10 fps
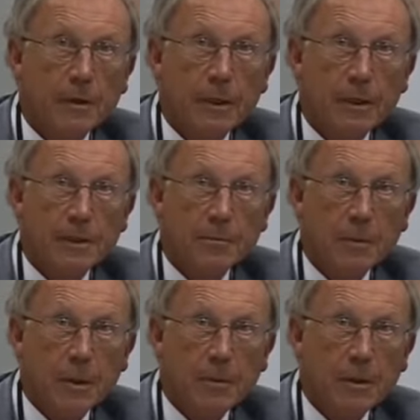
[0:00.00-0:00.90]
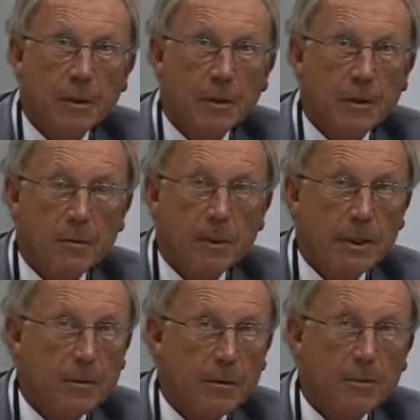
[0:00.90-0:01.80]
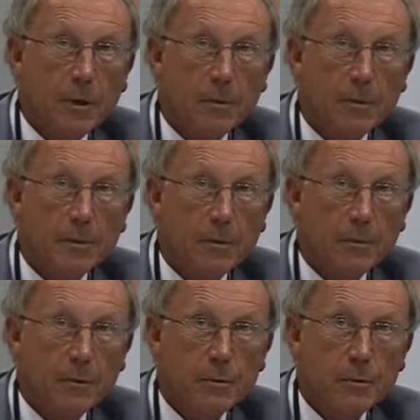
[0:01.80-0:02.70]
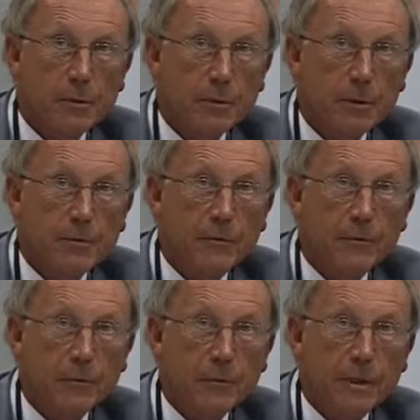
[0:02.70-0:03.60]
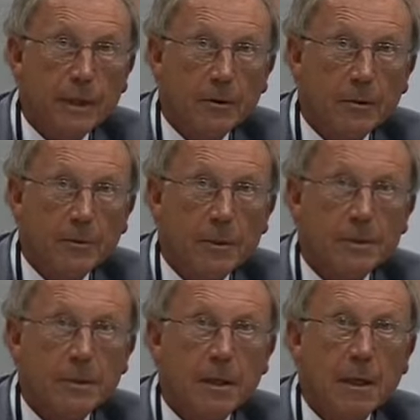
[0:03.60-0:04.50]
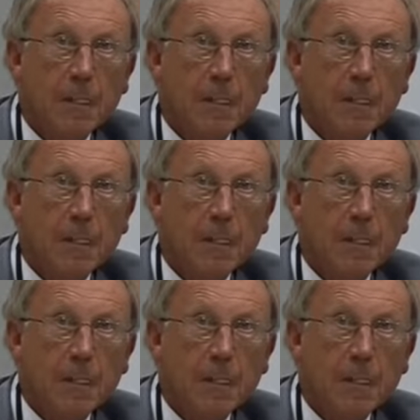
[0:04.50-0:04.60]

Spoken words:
The lens power, we had powers up to 32 diopters.